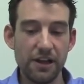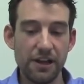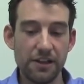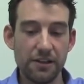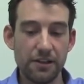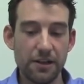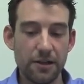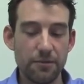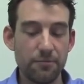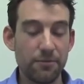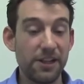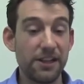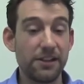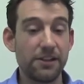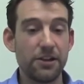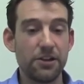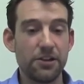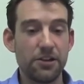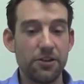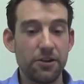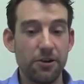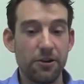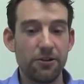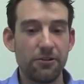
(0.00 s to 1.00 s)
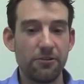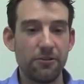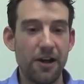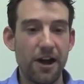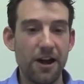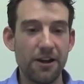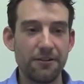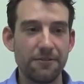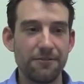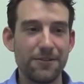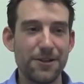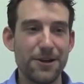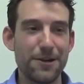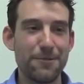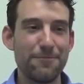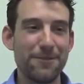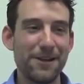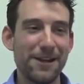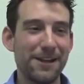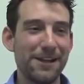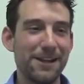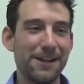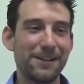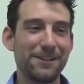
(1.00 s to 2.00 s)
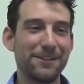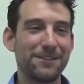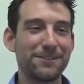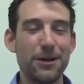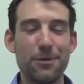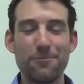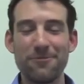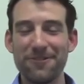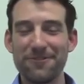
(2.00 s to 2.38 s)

I mean, there are a lot of them, and